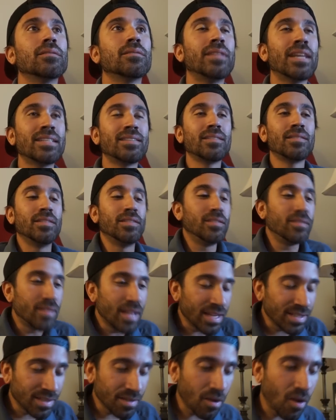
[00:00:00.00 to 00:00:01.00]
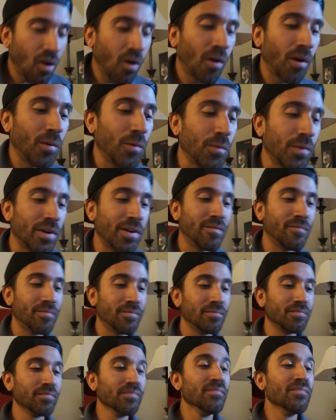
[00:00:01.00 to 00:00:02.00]
that's a hard one.
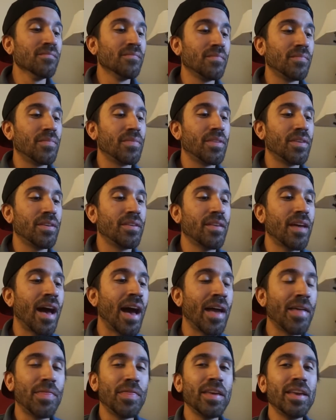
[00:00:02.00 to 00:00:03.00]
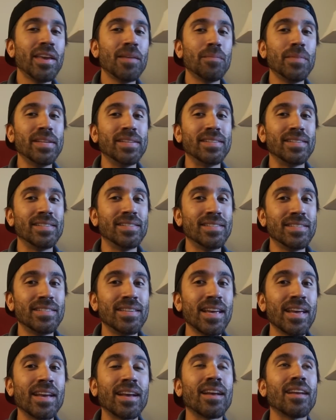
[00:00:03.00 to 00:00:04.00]
I think it'd be
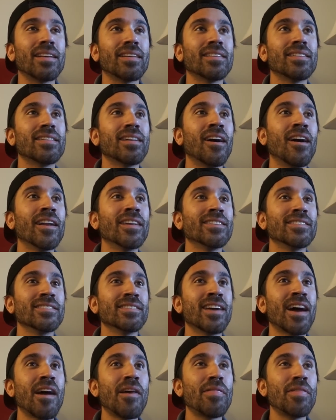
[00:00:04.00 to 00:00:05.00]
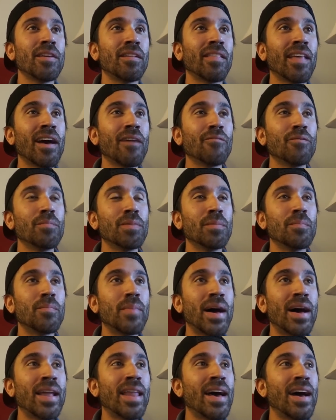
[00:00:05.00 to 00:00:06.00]
sick. Honestly, I think that would be
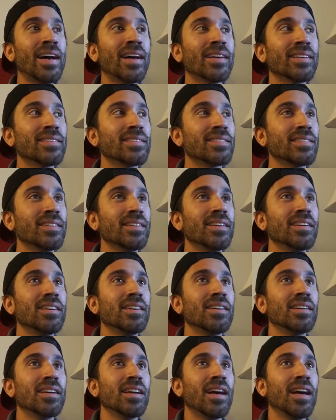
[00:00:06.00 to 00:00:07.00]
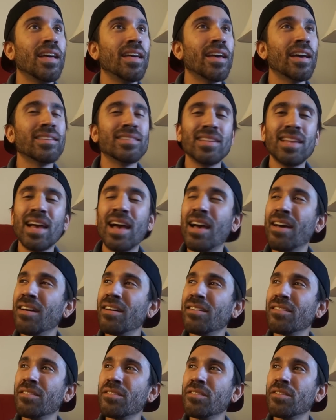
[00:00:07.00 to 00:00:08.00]
badass. I
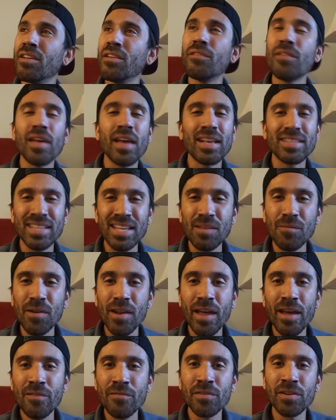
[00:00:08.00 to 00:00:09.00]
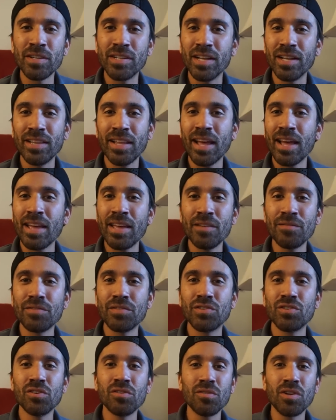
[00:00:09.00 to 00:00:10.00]
don't know, has anyone ever done that? If
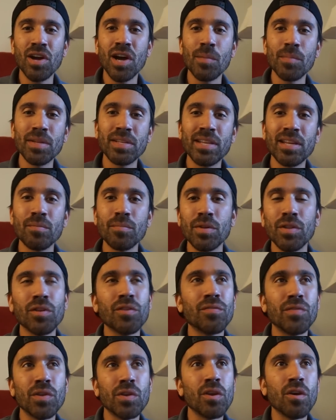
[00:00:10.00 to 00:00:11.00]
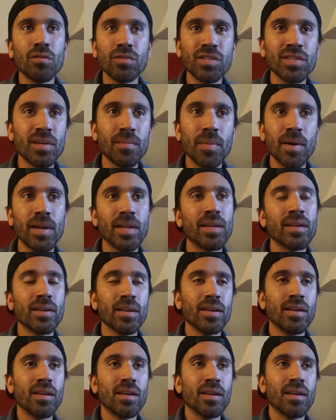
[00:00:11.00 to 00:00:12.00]
so, comment down below if you know somebody.
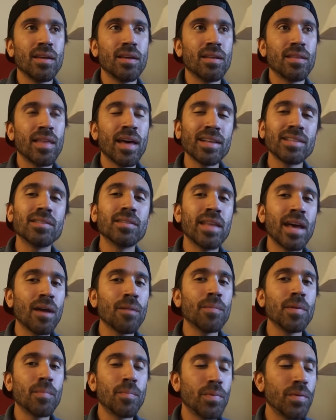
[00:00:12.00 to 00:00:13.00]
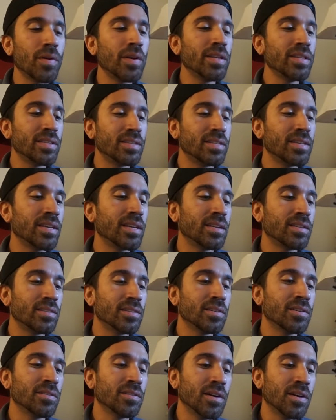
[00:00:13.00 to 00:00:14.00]
That'd be pretty sick.
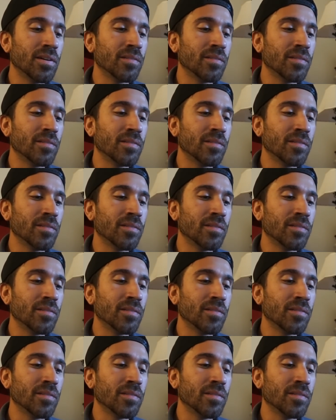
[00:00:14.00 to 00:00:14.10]
So,